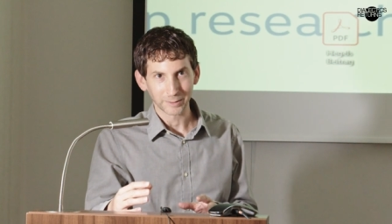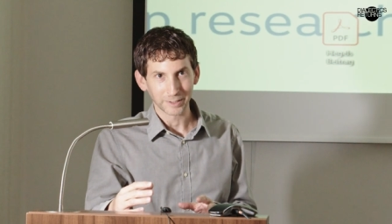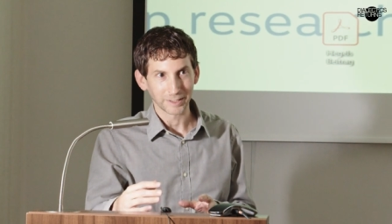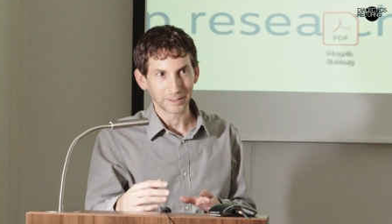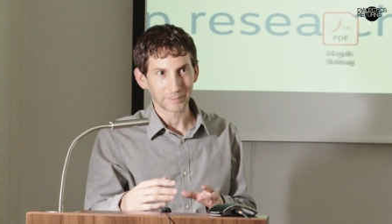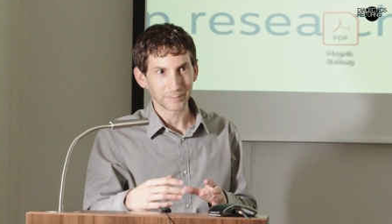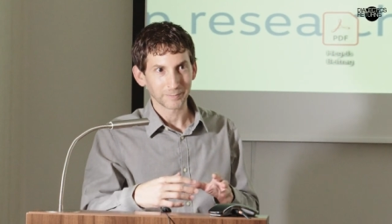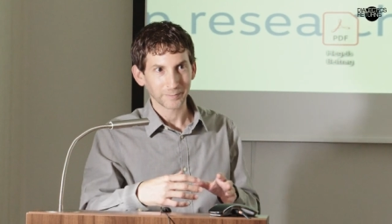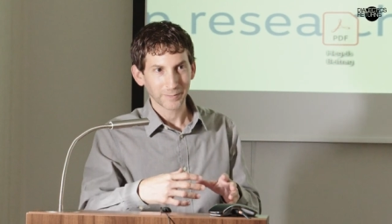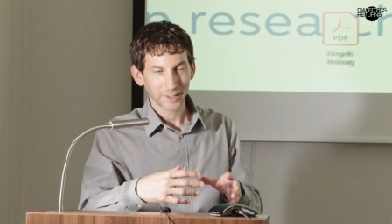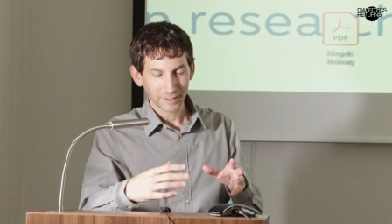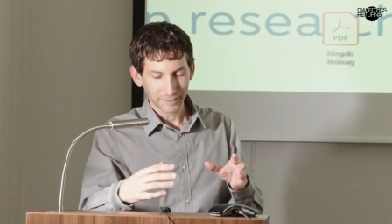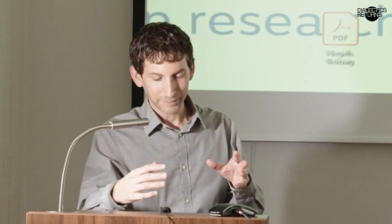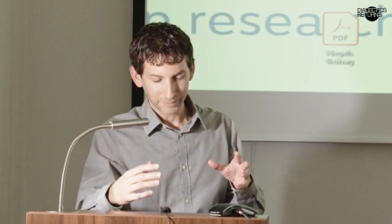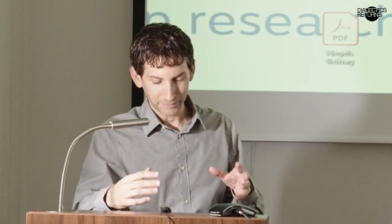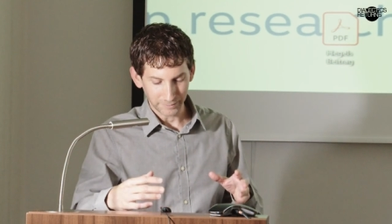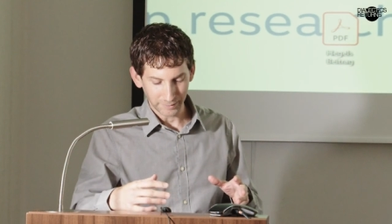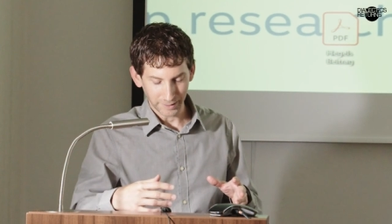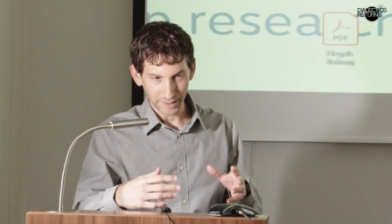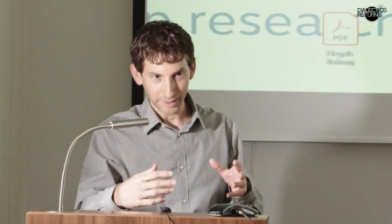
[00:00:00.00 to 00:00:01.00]
he
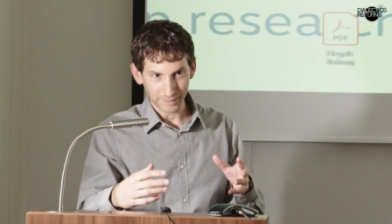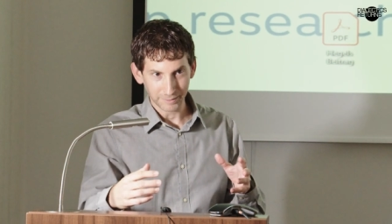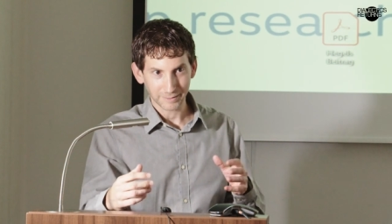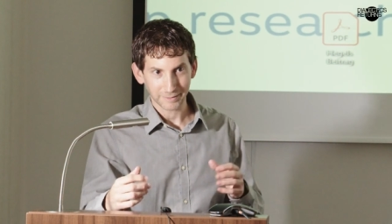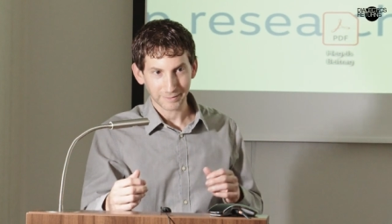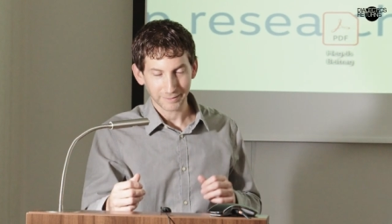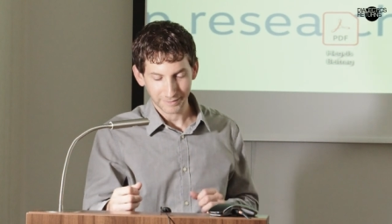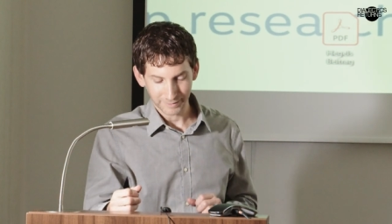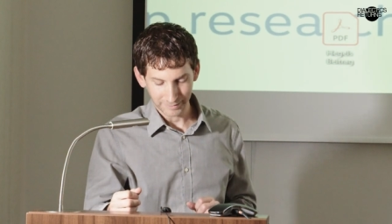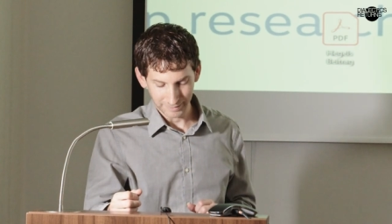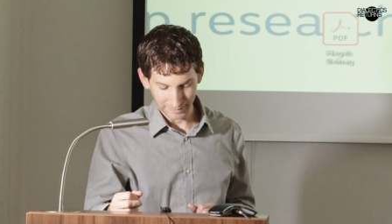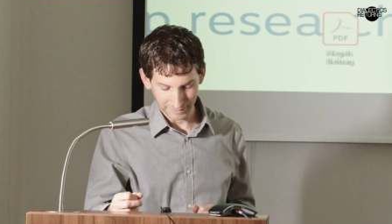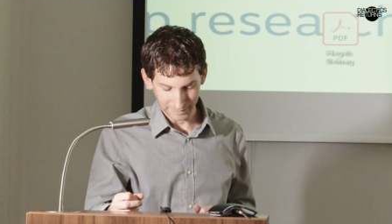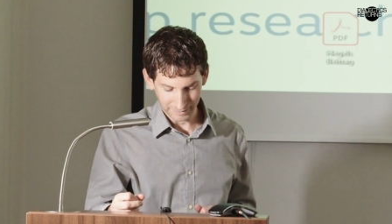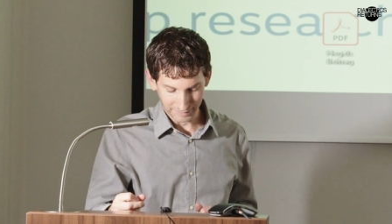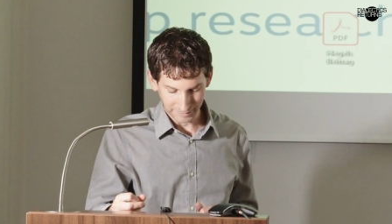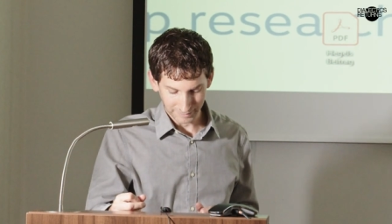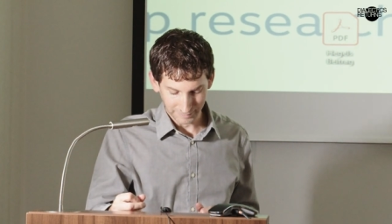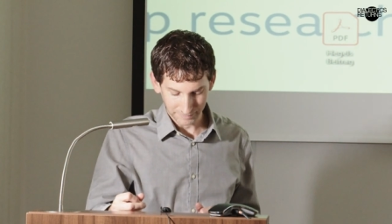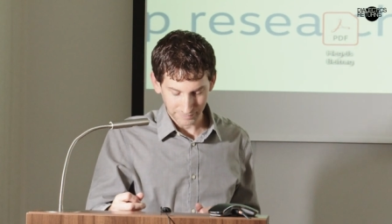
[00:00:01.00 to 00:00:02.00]
fled,
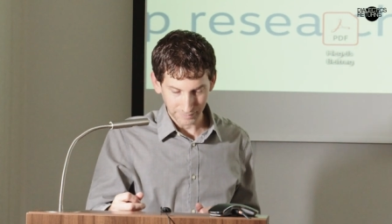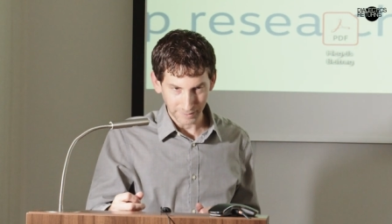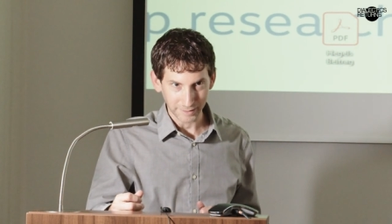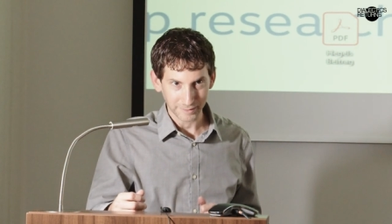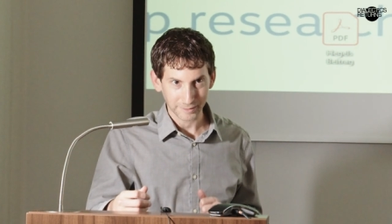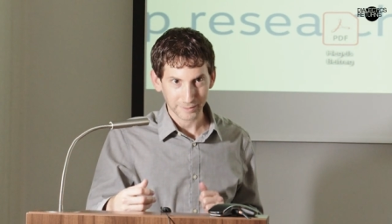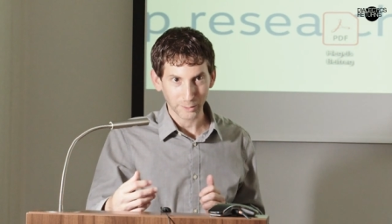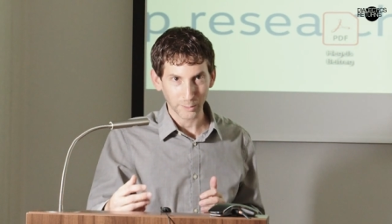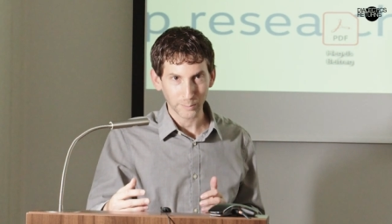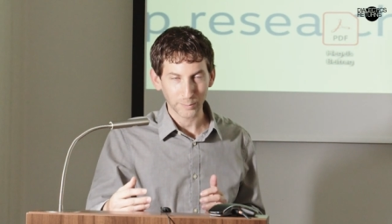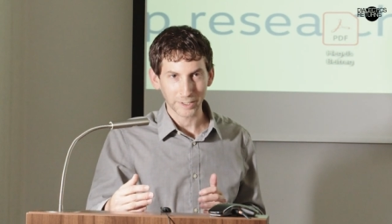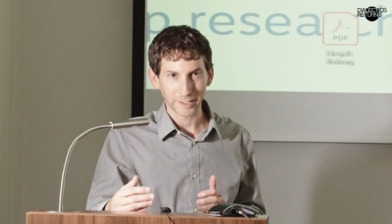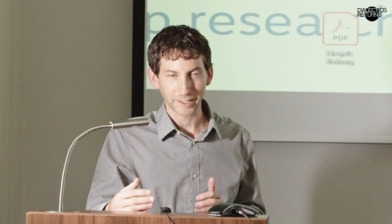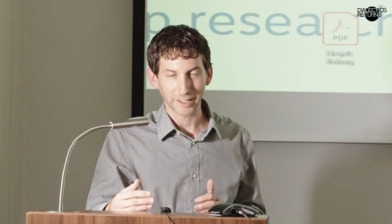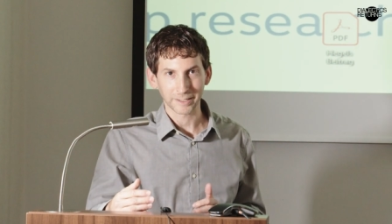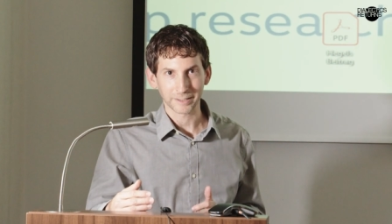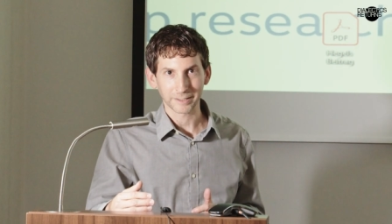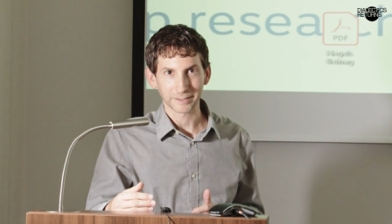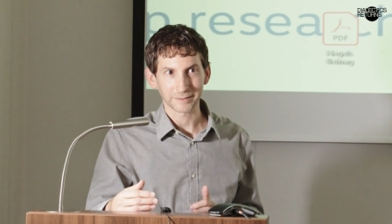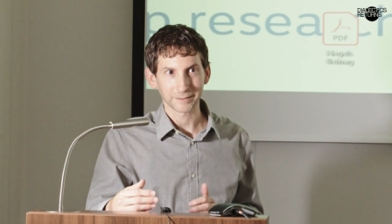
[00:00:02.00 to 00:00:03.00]
uh, fled
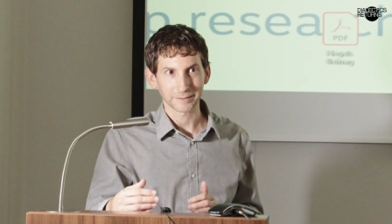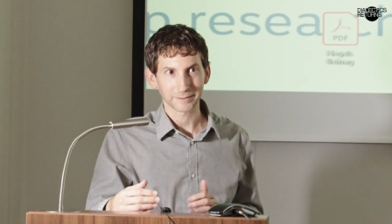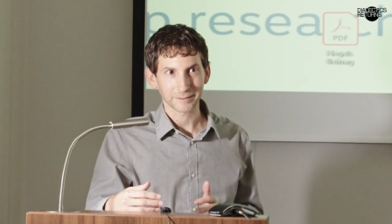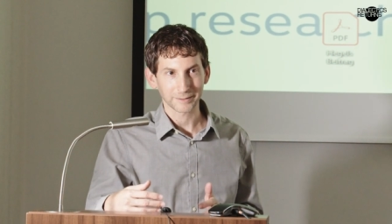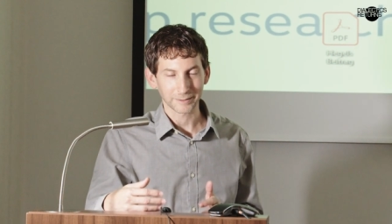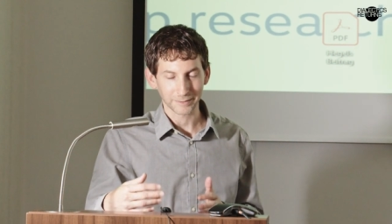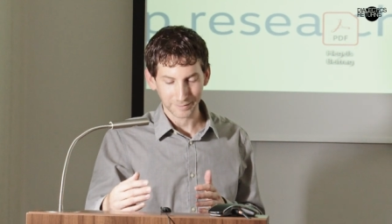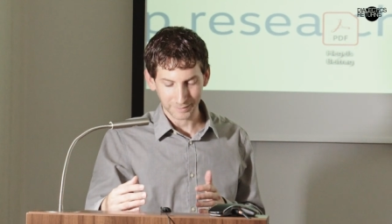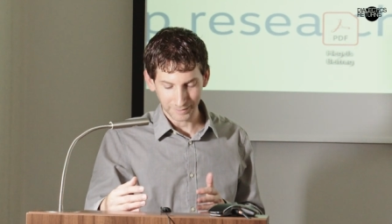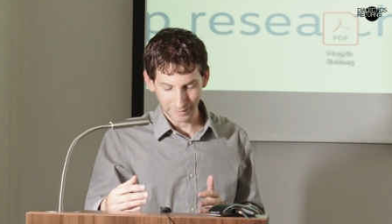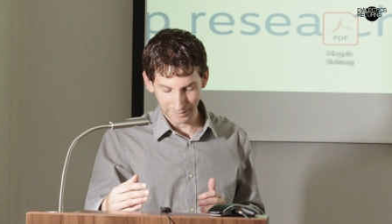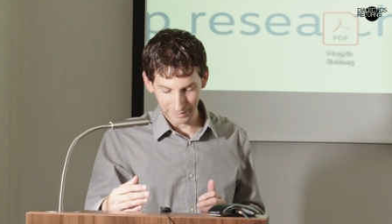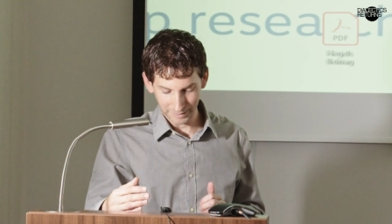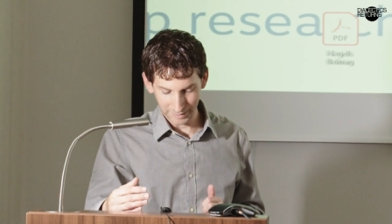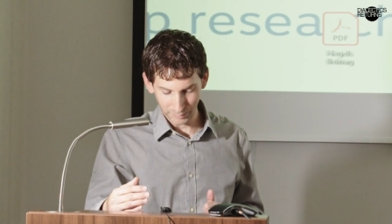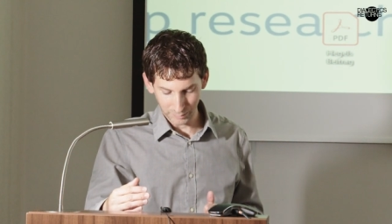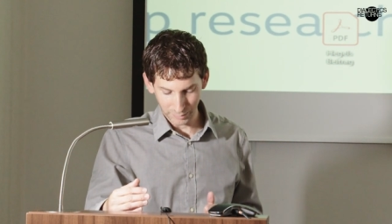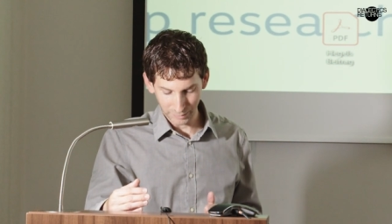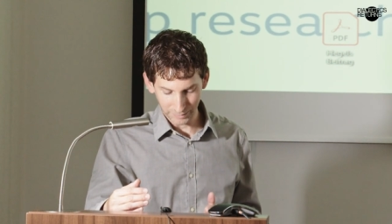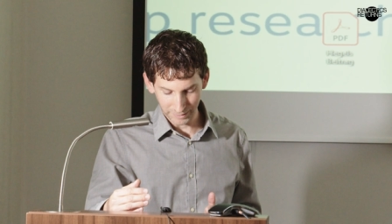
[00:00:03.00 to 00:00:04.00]
Copenhagen to study
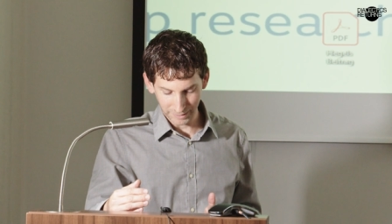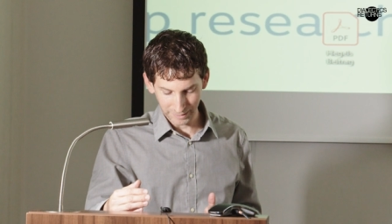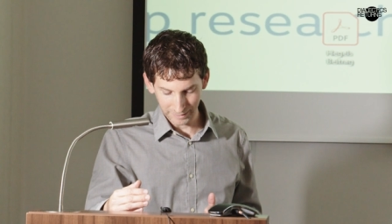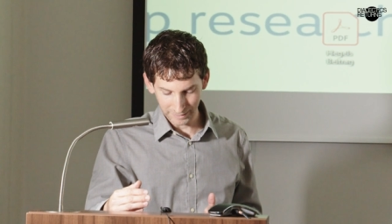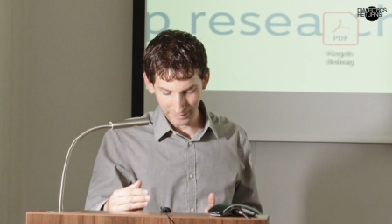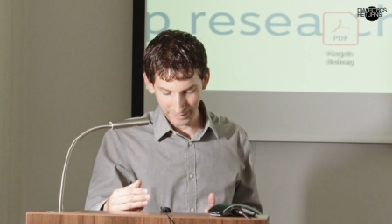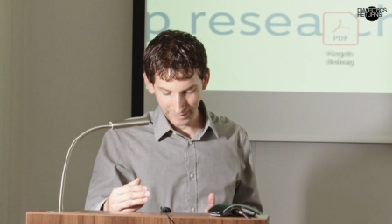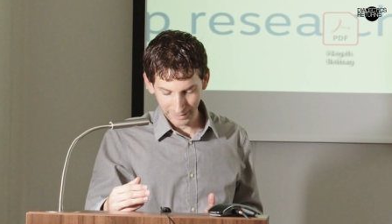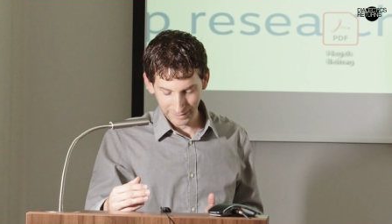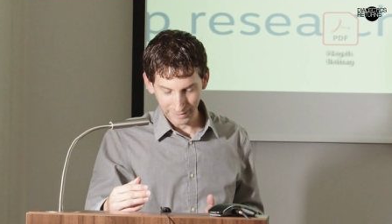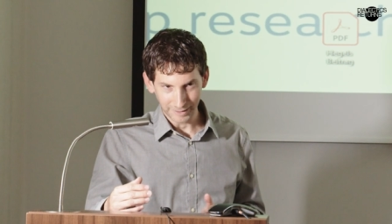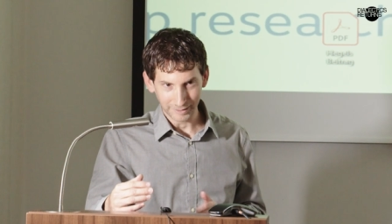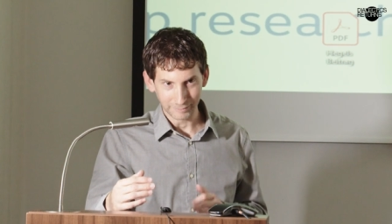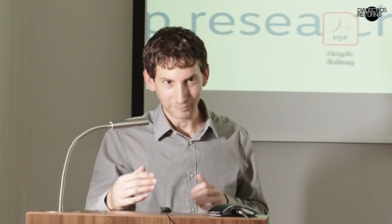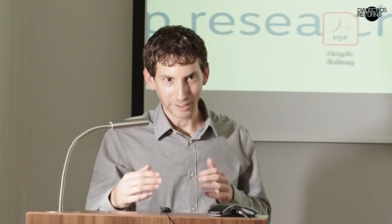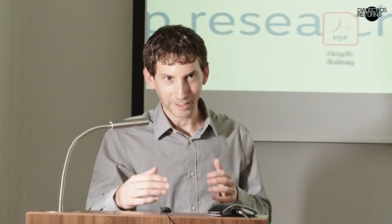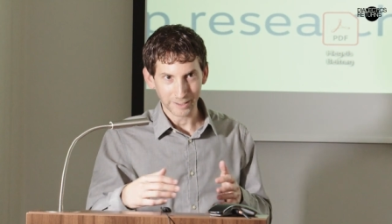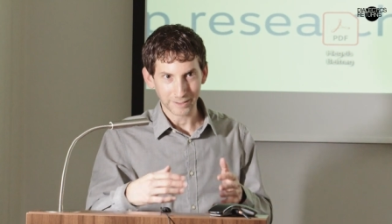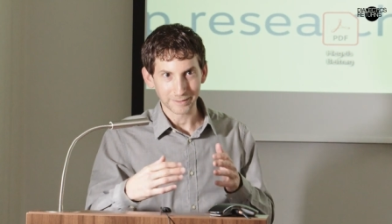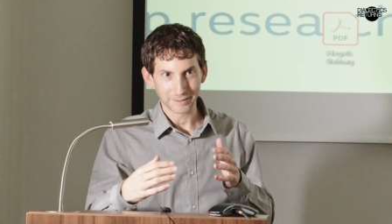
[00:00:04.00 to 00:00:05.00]
in Berlin. He
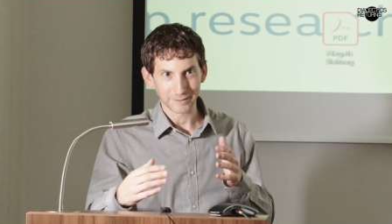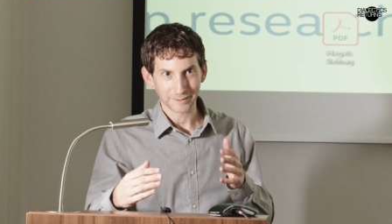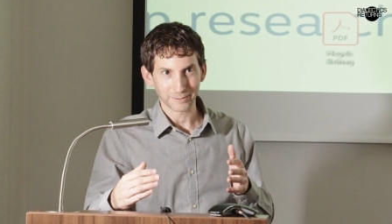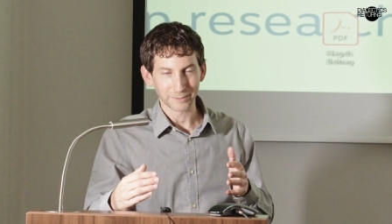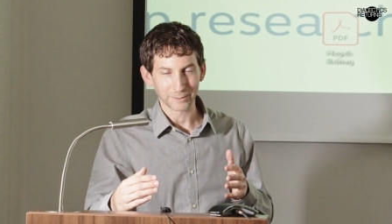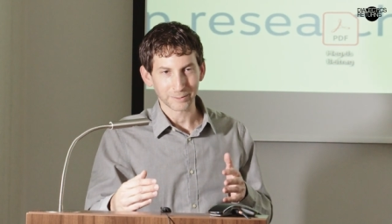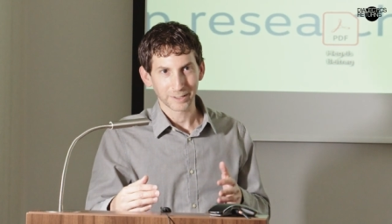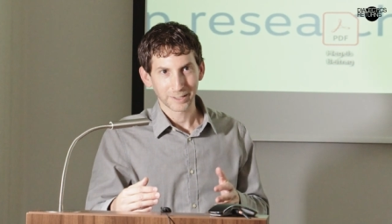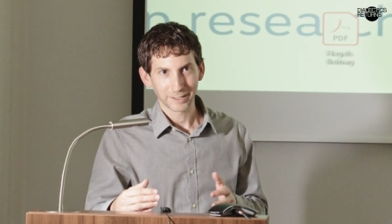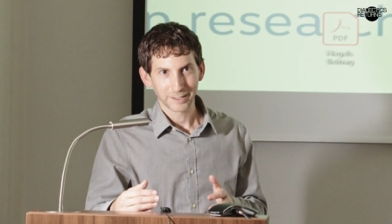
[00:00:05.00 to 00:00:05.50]
ran into